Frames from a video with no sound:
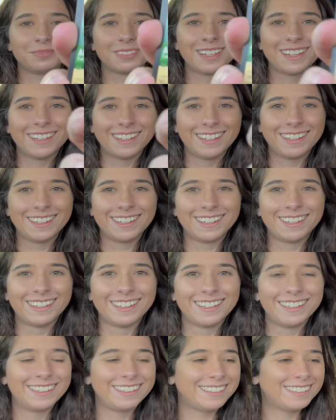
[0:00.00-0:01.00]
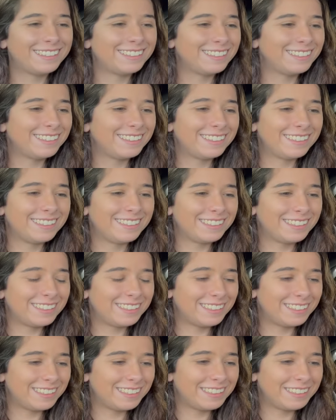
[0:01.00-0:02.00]

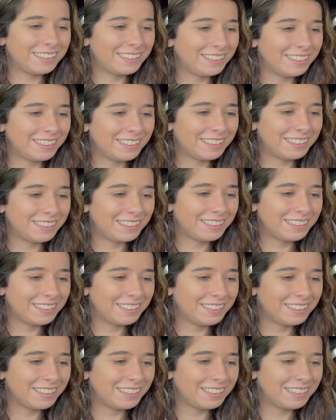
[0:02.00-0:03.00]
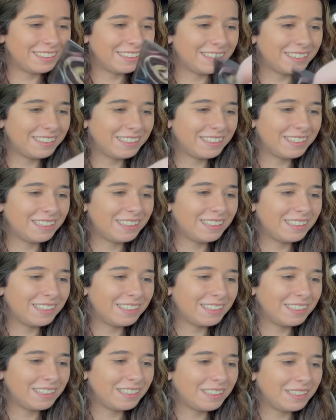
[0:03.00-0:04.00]

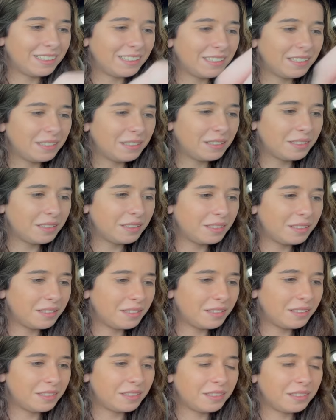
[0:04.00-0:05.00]
(silent)